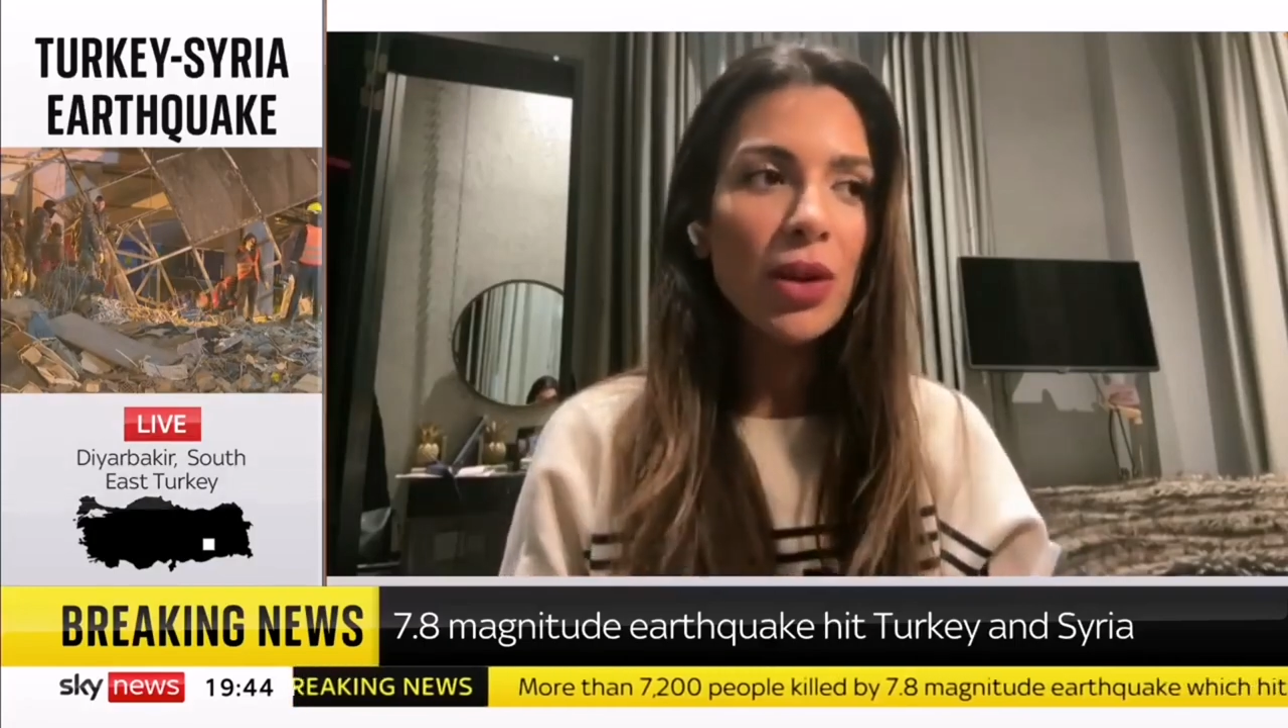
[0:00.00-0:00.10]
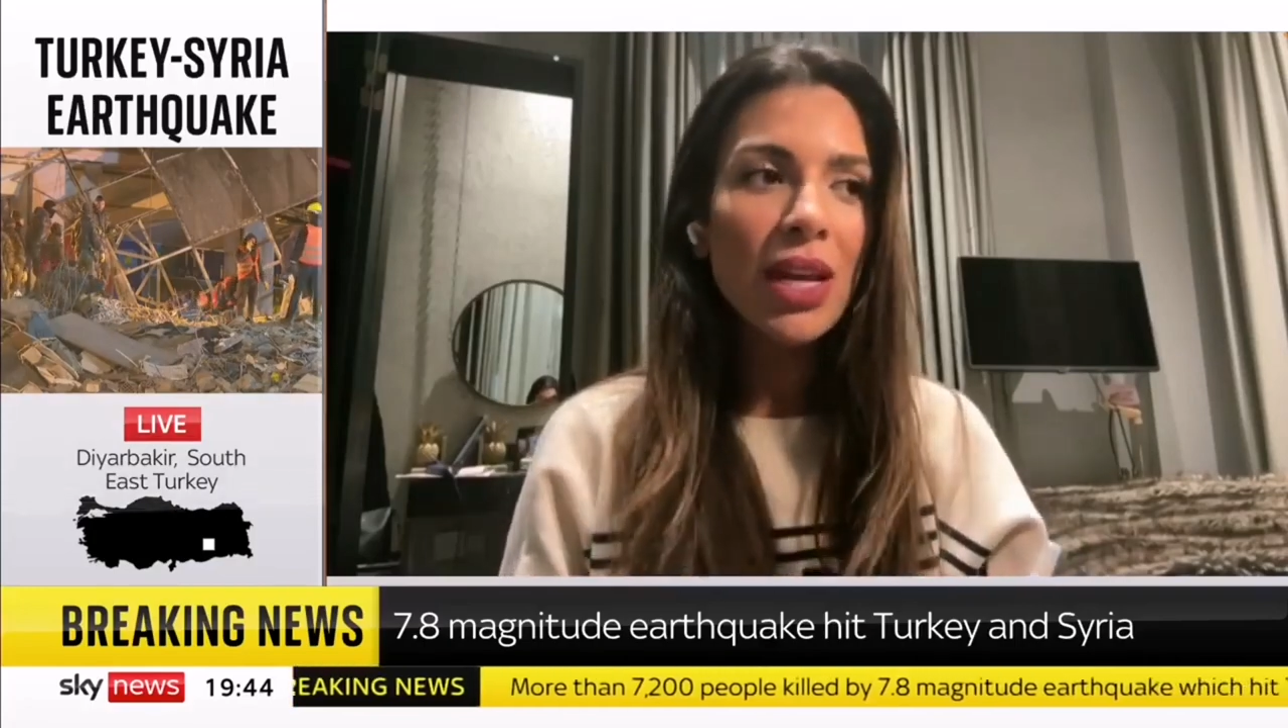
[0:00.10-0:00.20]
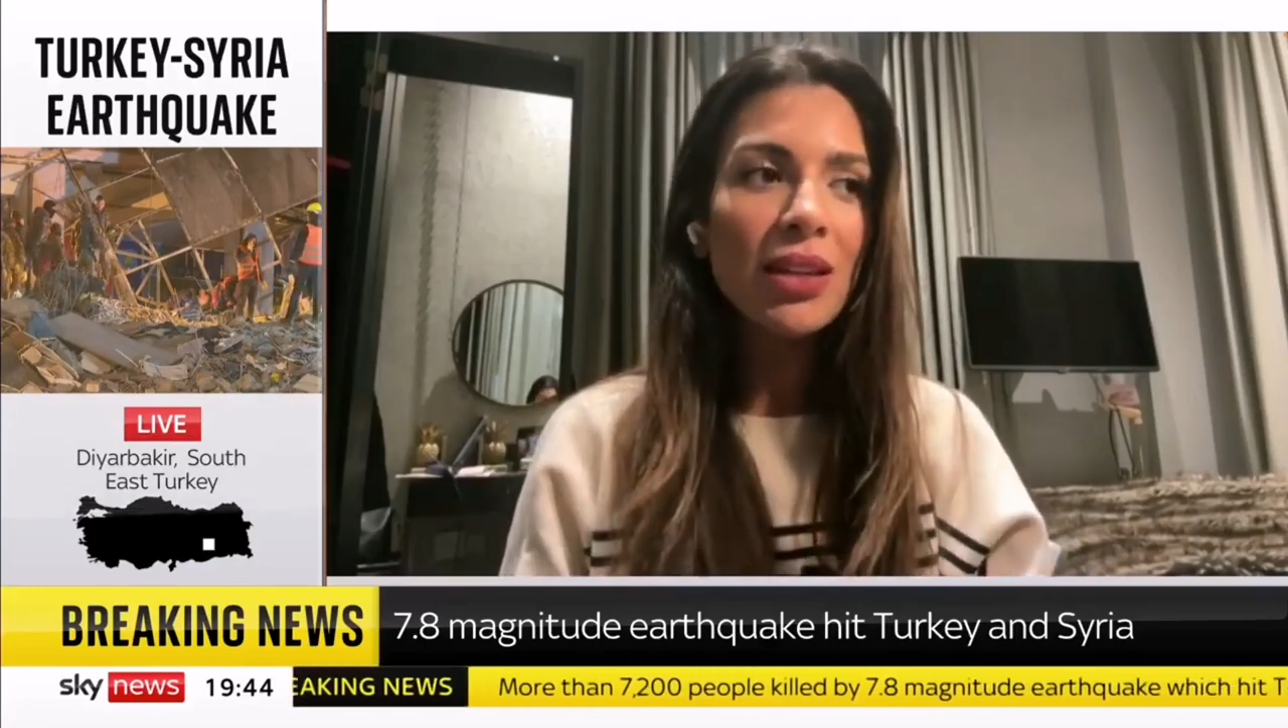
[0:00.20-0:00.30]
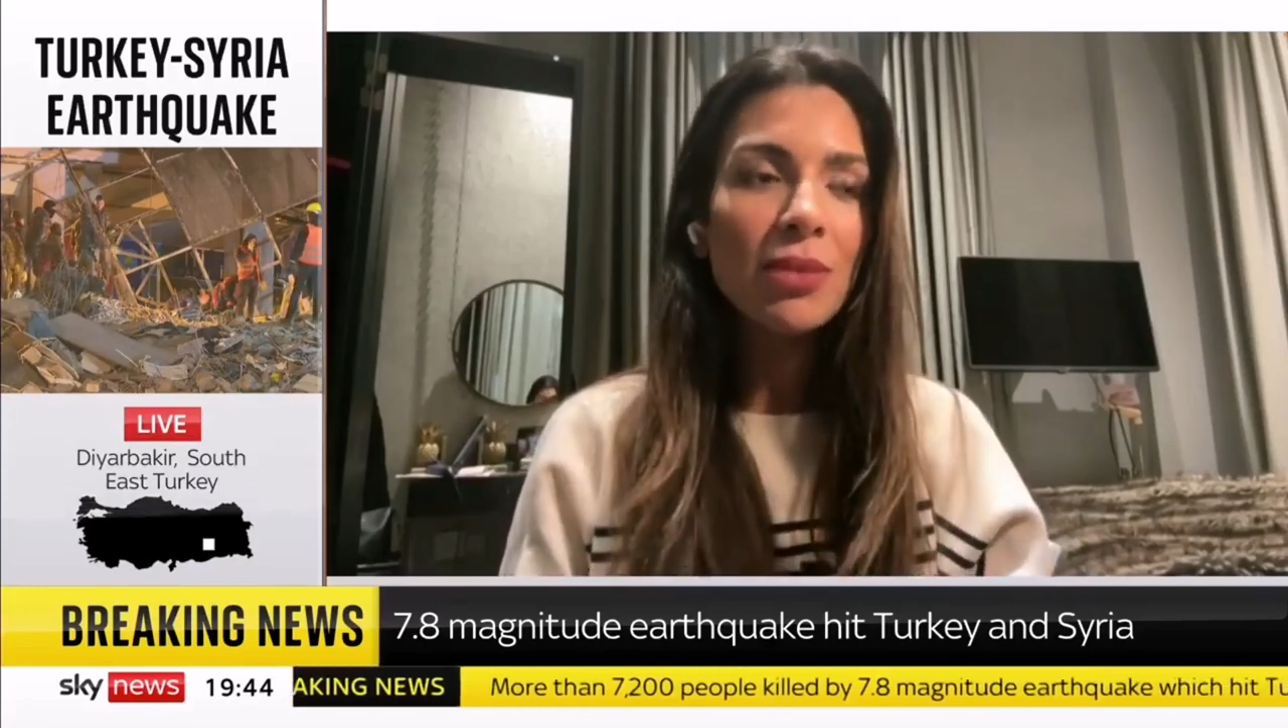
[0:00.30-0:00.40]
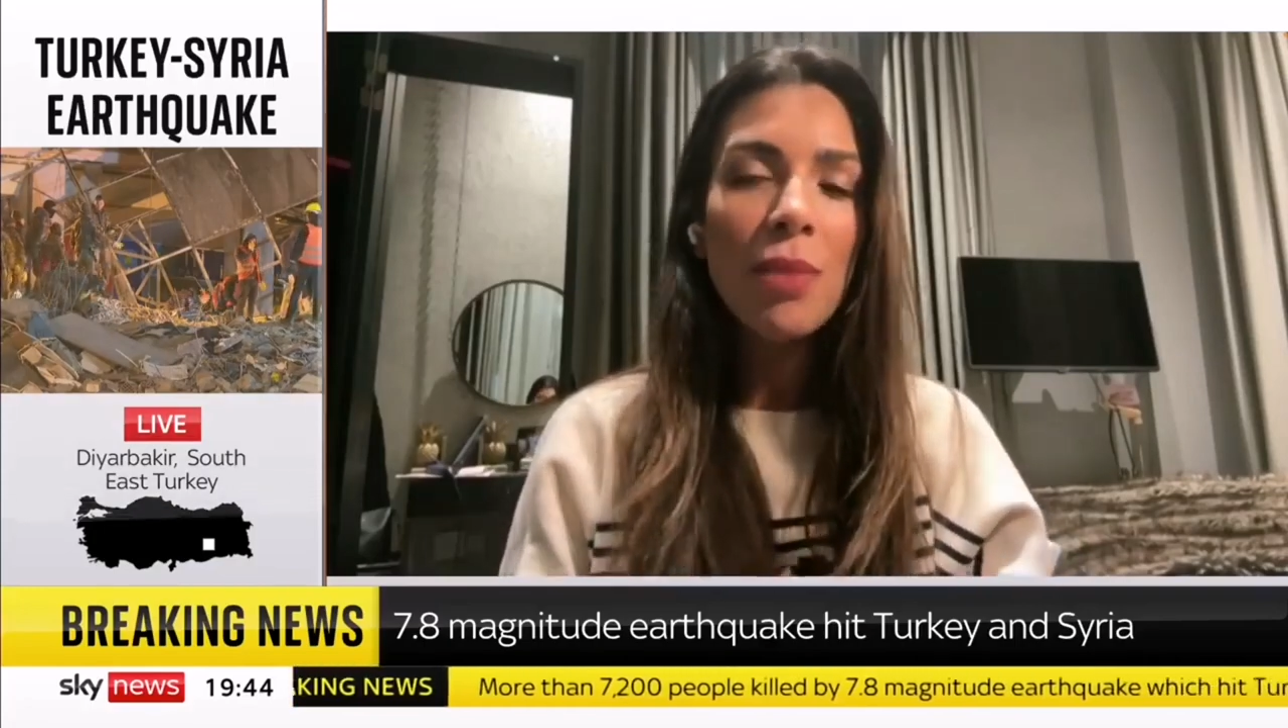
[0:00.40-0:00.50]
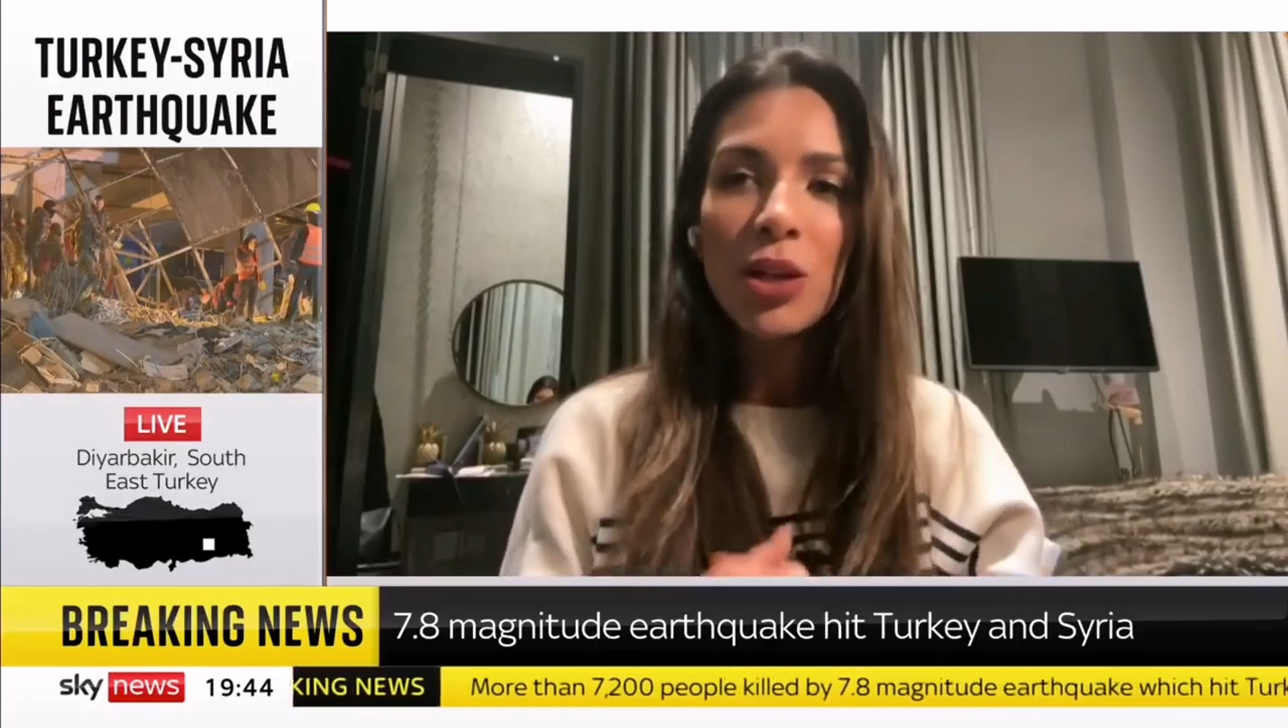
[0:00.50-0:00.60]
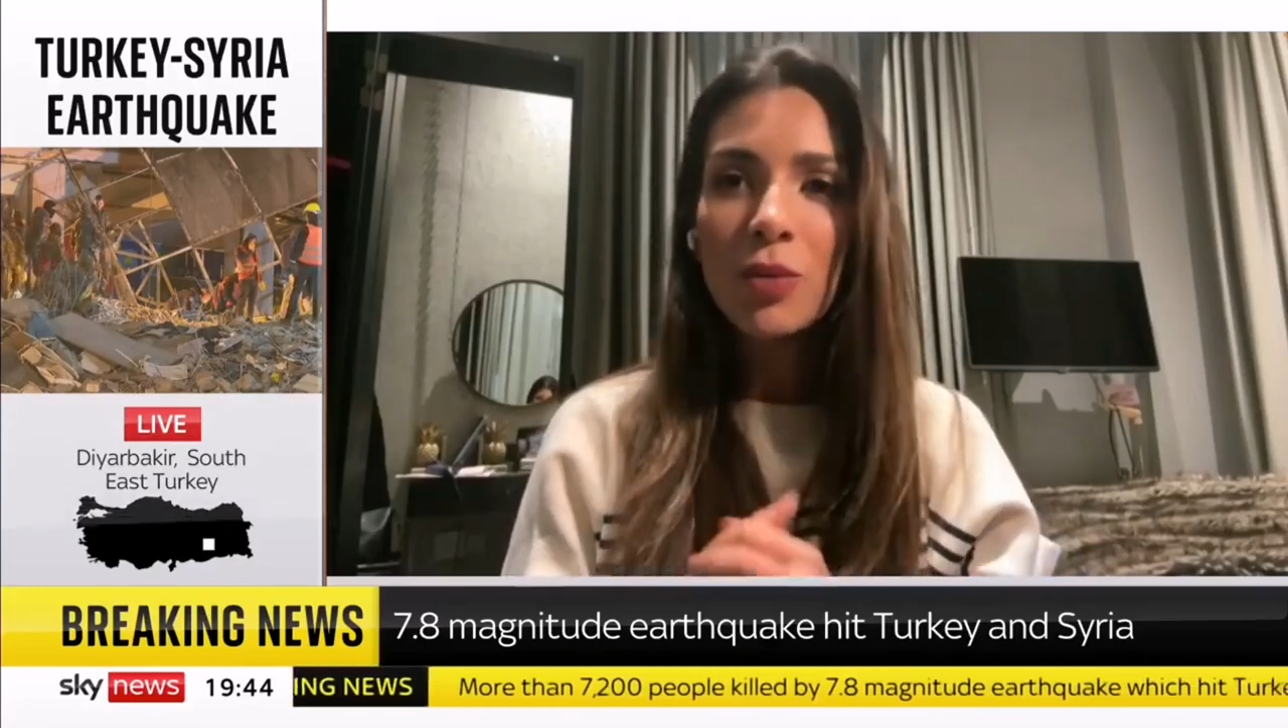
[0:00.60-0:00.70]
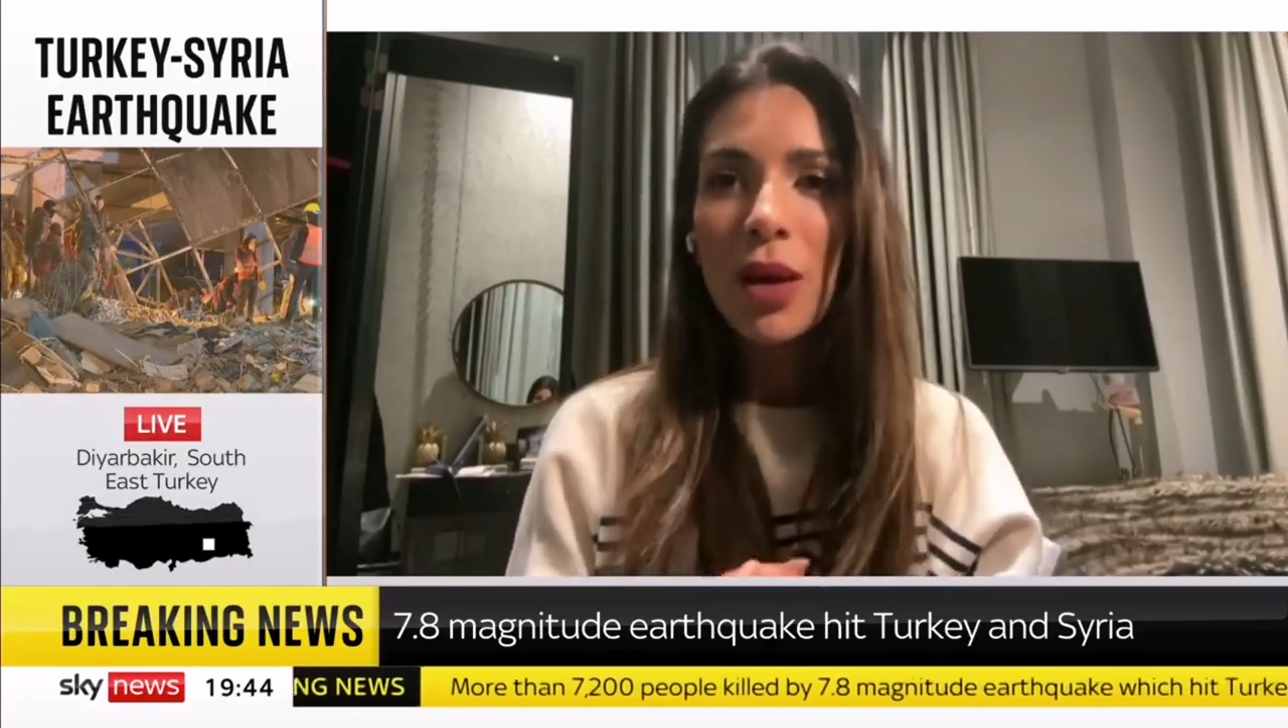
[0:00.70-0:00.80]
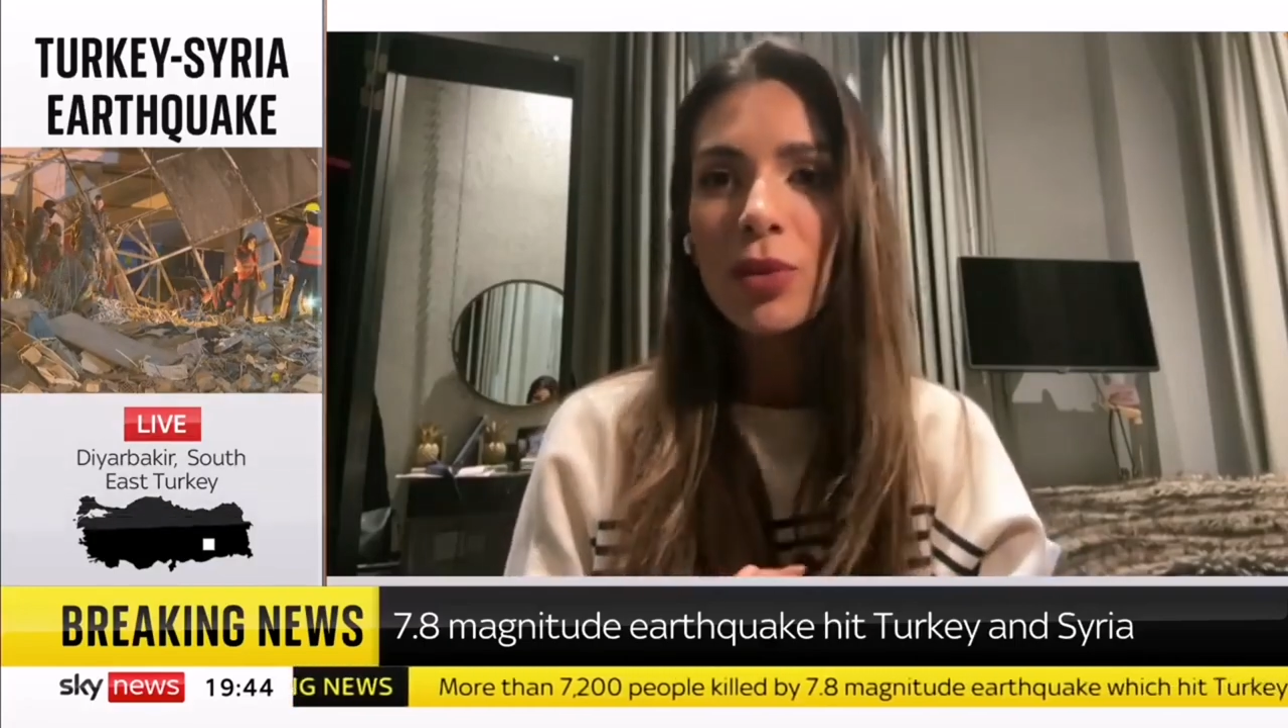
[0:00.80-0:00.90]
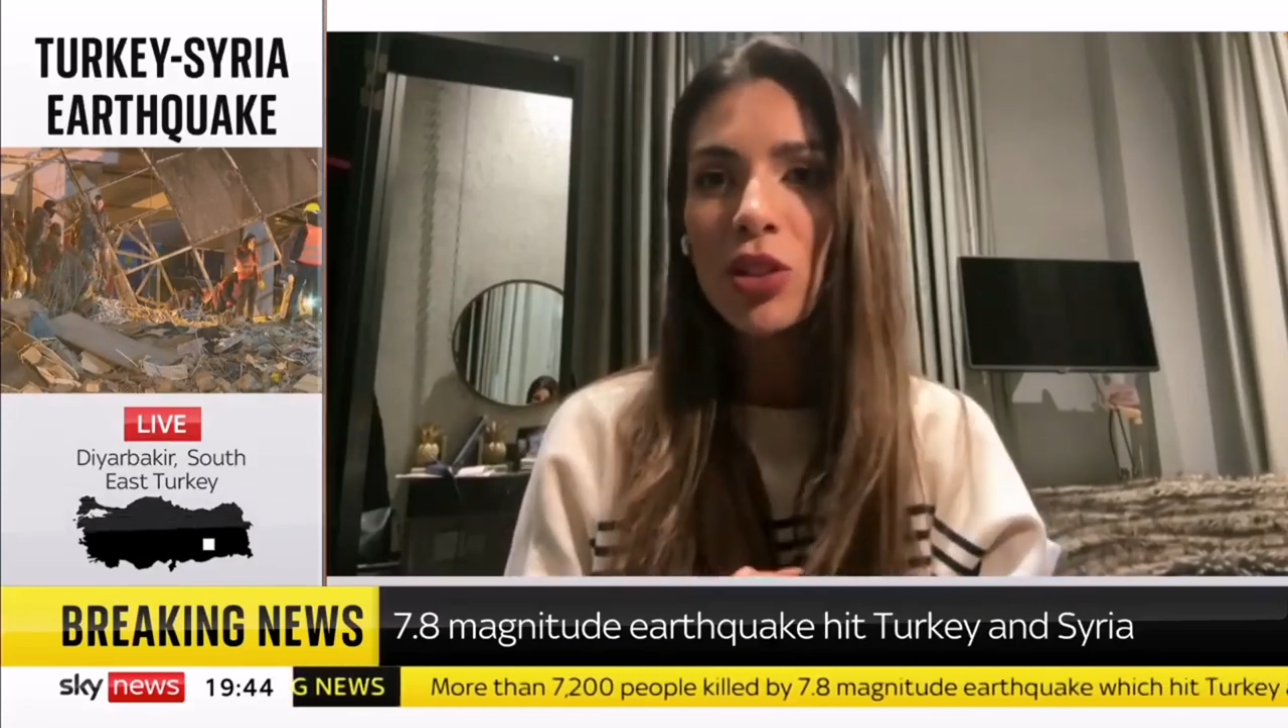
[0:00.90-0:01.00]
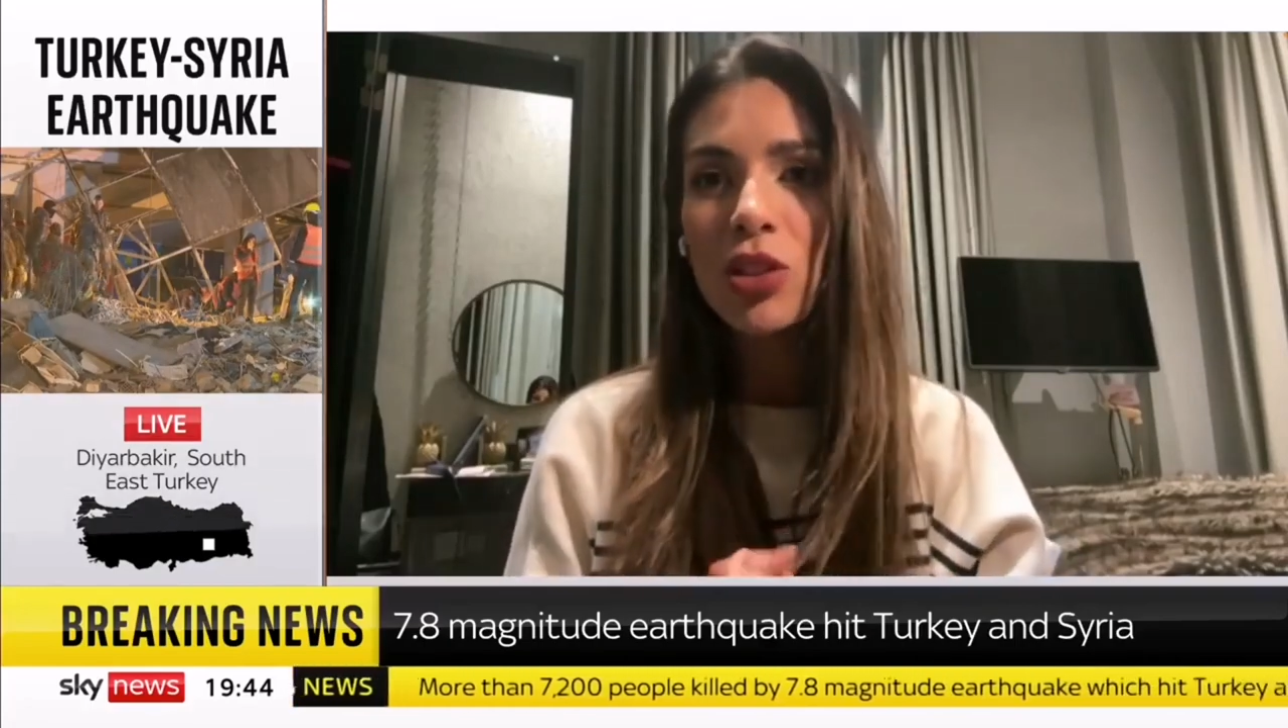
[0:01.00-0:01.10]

We need as much people